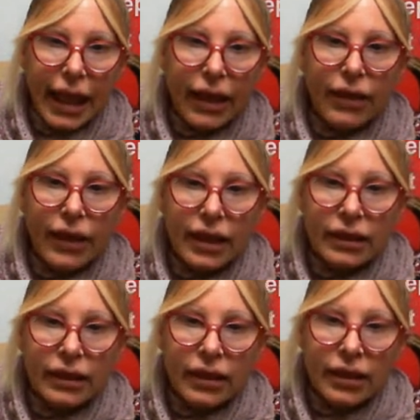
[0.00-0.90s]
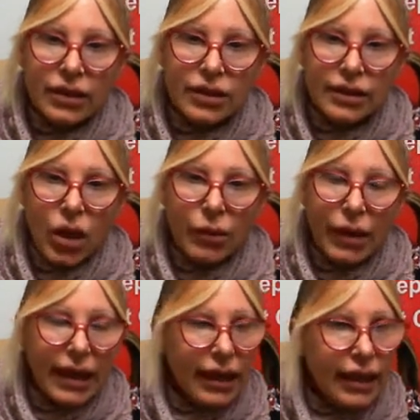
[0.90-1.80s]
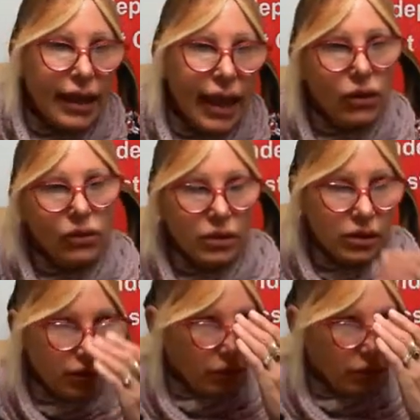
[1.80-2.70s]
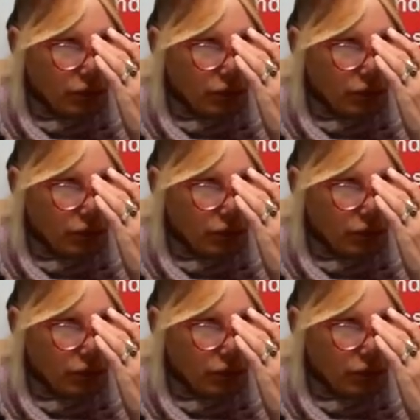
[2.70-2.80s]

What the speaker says: and then just go back and count